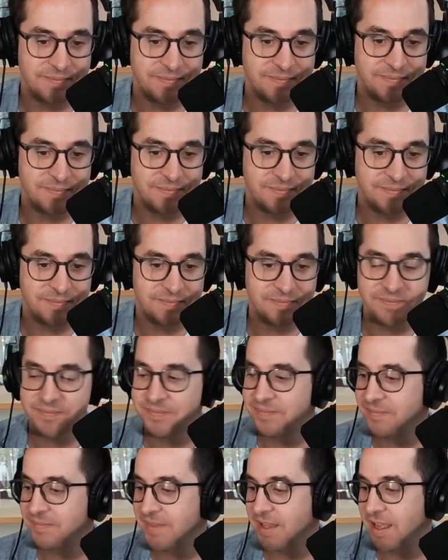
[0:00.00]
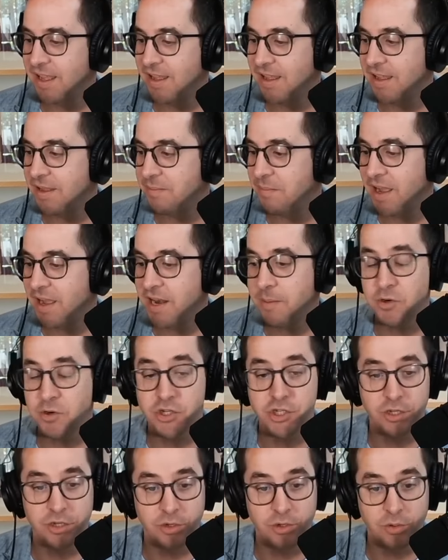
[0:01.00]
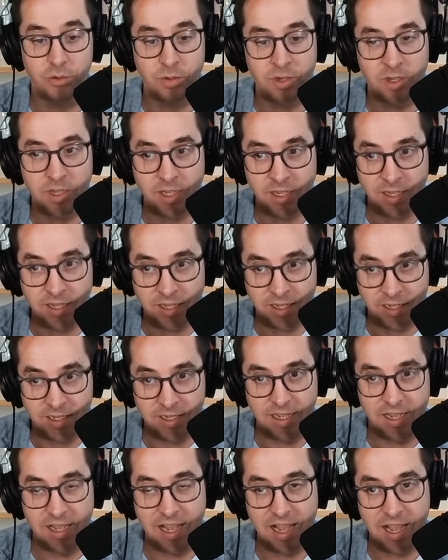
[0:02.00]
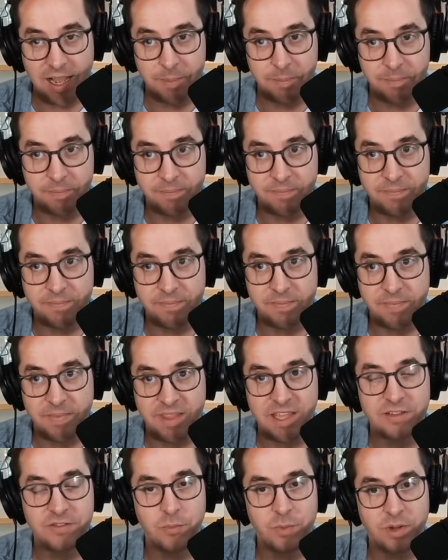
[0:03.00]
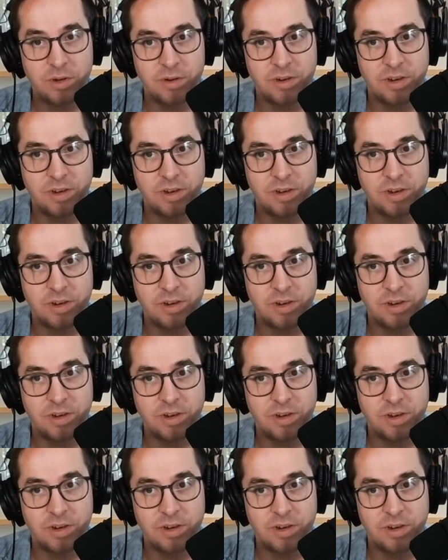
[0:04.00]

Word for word: No good. My number two. Um, this one